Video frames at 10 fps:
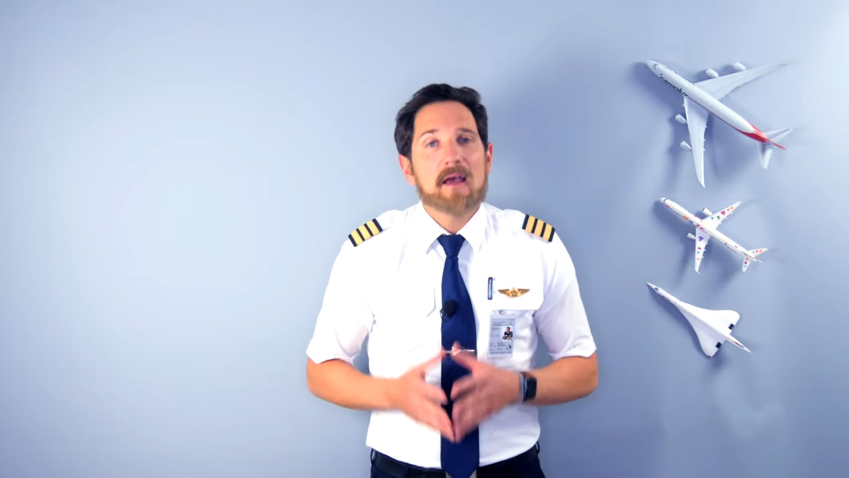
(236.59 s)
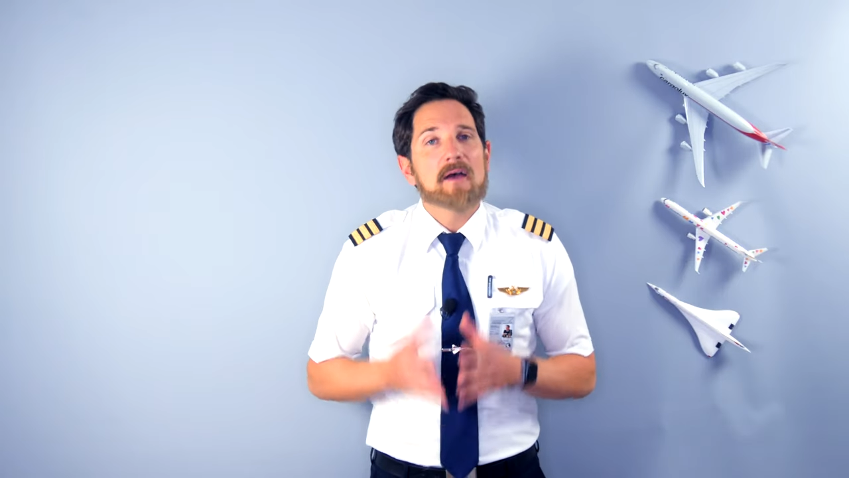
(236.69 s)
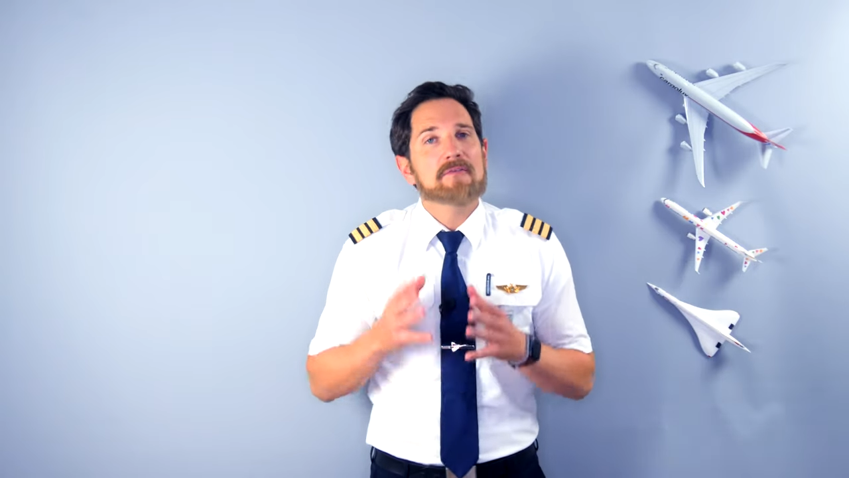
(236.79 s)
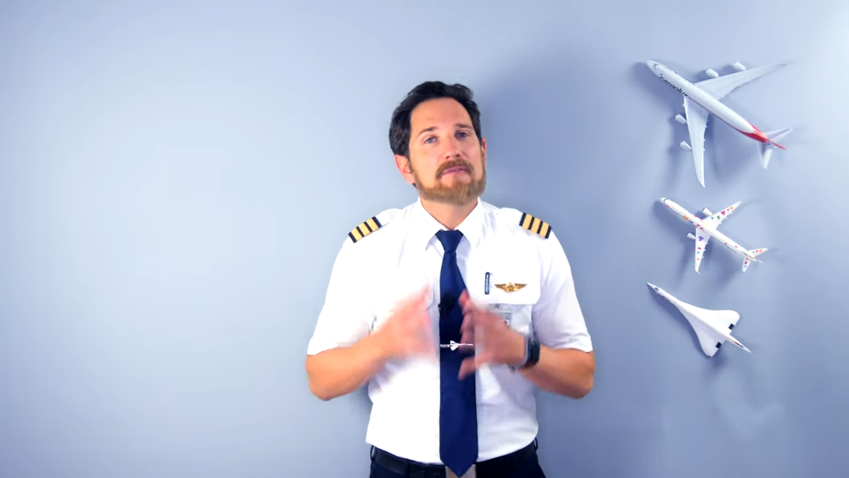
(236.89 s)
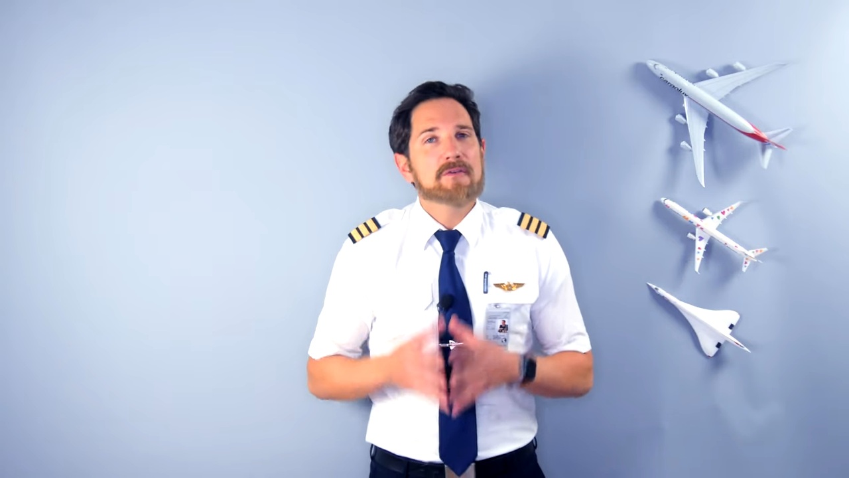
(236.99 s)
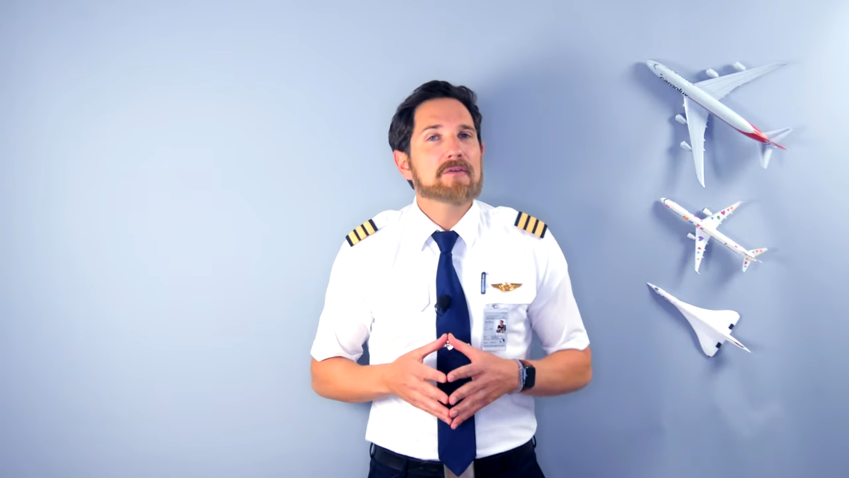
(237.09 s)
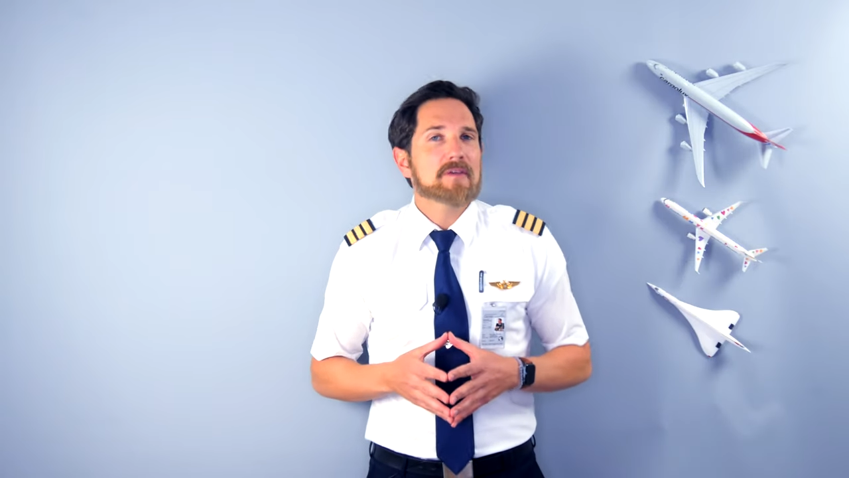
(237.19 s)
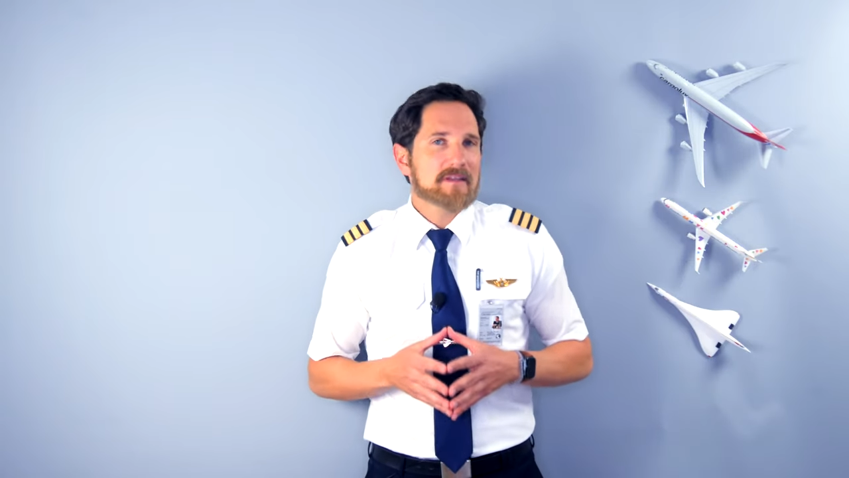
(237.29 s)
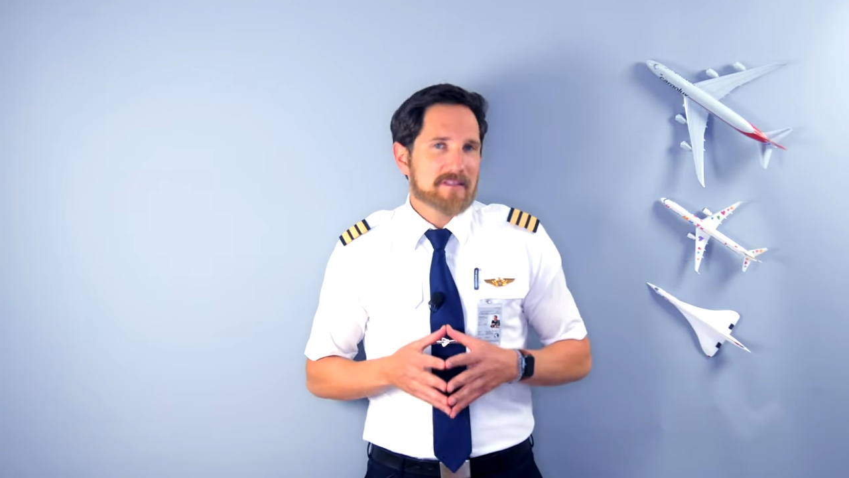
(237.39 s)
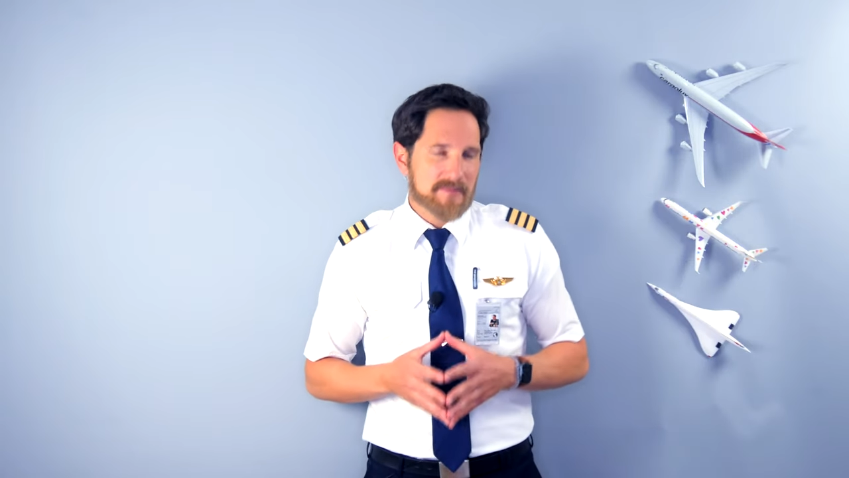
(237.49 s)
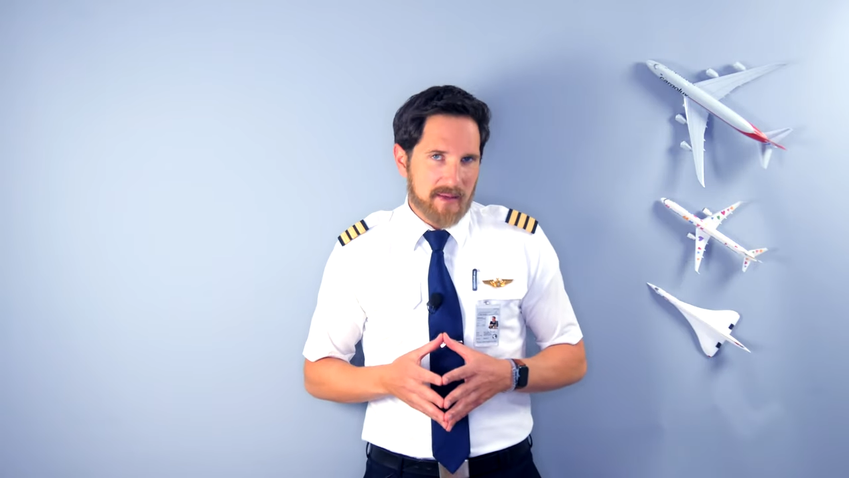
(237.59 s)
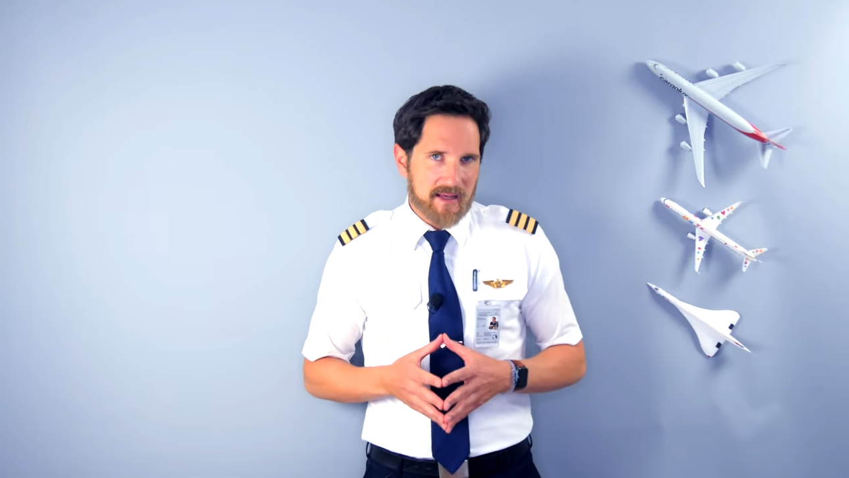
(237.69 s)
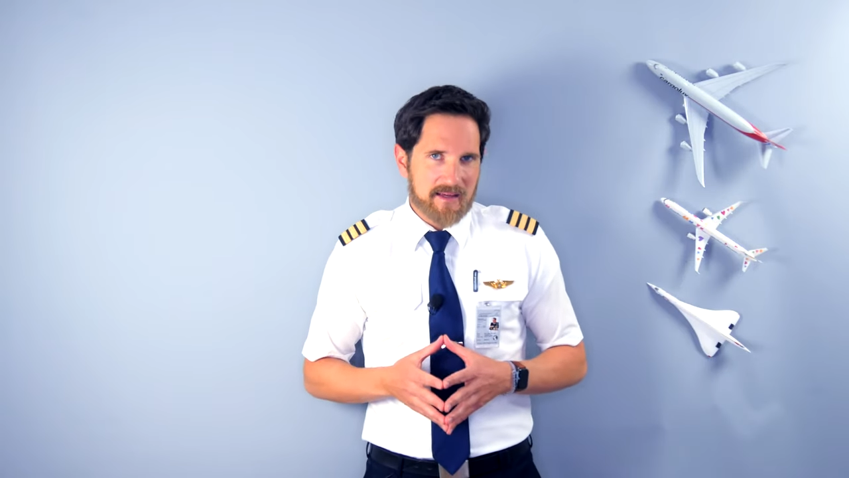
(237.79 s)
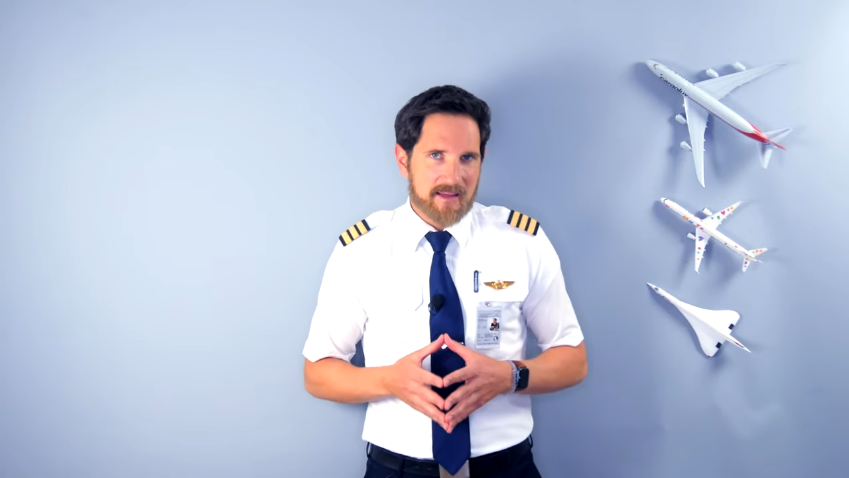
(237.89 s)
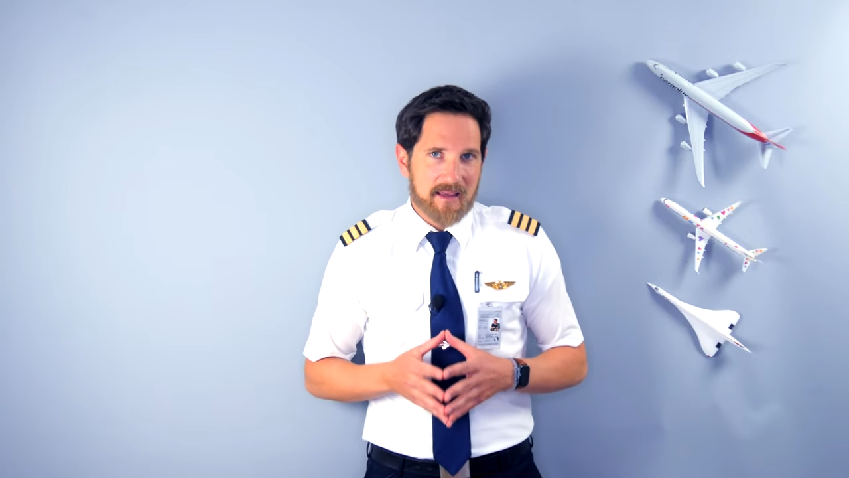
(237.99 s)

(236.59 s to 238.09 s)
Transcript: A few years back,